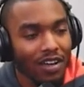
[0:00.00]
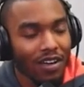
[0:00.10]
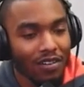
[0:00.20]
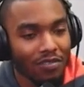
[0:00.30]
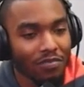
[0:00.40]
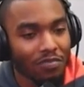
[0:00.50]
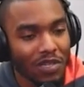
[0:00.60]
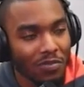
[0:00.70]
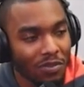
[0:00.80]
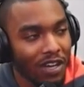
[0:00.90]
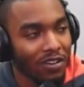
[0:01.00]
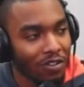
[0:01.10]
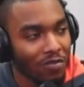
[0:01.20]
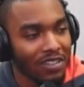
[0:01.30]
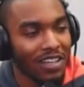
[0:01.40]
of people that know
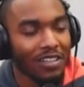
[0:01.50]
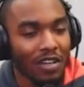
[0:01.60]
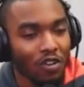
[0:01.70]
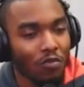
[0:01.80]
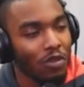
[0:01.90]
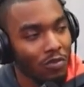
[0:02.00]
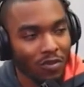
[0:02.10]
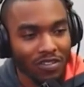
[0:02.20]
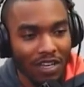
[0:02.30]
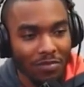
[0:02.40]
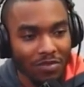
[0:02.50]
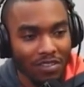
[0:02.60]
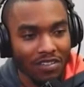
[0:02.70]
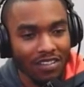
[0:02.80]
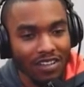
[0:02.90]
me, like that know me more type thing.
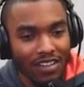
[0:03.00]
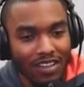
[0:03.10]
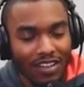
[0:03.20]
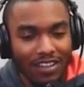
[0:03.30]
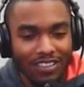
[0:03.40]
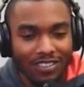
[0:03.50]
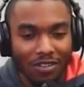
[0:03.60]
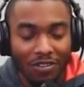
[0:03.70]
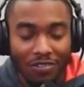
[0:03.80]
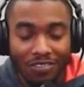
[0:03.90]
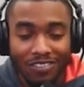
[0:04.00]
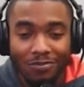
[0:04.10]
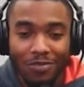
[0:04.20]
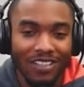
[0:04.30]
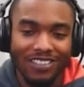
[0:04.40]
So
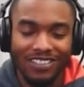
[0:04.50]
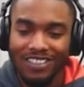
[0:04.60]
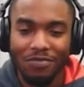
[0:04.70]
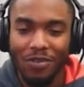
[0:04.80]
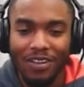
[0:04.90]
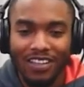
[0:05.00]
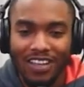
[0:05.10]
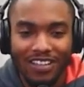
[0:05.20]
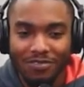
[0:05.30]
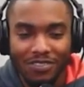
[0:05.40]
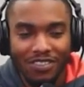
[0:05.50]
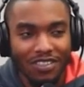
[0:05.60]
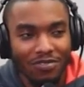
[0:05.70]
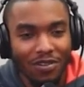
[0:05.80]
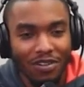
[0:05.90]
it's just, podcasting was
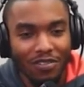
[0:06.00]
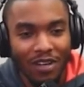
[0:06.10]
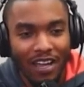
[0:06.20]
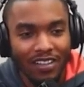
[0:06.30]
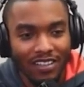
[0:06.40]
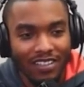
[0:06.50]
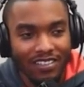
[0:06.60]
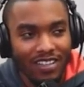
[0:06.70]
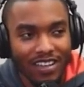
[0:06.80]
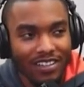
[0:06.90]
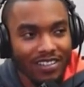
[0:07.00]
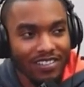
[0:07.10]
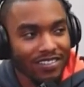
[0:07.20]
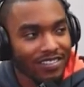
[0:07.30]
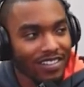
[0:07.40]
just one of the ideas. Like,
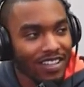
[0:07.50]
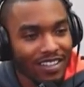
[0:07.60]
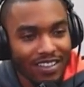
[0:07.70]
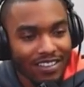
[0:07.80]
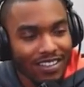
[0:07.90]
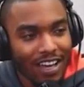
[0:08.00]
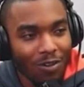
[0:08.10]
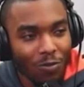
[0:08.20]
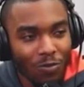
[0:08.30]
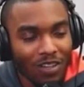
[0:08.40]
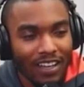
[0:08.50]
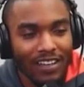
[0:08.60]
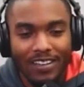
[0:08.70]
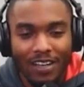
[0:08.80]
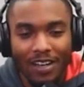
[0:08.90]
I don't,
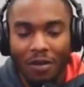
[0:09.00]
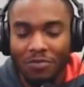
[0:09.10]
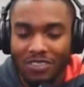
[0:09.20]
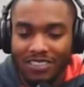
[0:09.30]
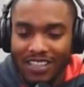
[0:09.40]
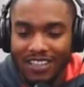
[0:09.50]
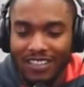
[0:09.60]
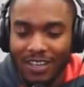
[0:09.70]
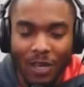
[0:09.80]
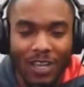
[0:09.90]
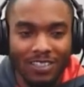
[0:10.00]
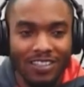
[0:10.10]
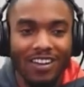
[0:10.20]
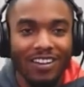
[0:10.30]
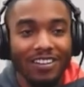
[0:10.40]
like, I'm just thinking, like, as a
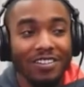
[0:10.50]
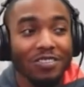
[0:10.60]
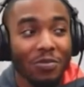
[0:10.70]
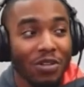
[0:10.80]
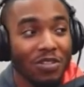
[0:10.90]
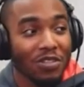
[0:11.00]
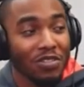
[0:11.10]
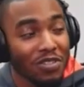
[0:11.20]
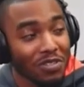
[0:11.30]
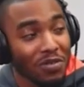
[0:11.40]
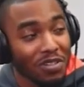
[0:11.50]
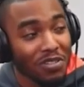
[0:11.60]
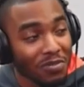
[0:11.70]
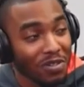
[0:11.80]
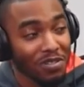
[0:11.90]
young twenty, twenty,
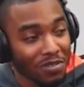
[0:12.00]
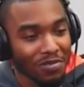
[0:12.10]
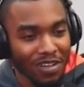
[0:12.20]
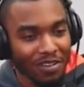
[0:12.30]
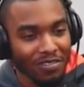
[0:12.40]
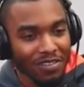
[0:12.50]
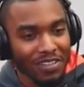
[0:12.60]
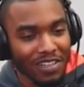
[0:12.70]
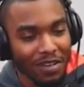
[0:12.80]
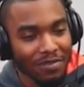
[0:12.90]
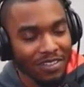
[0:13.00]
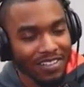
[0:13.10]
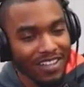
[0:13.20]
twenty-two now, damn near,